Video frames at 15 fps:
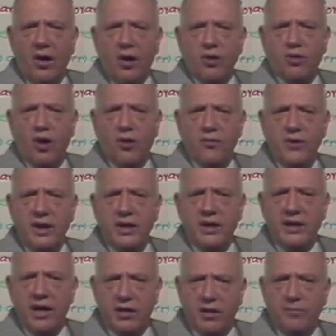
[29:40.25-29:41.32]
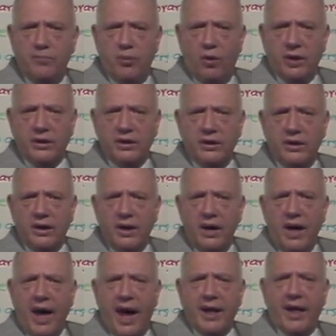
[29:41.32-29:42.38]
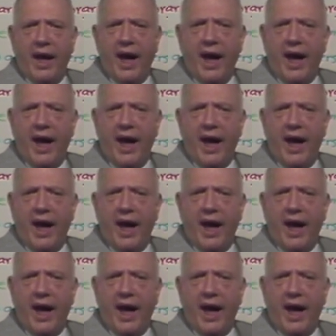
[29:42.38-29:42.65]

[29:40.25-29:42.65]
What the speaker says: So reading is important, and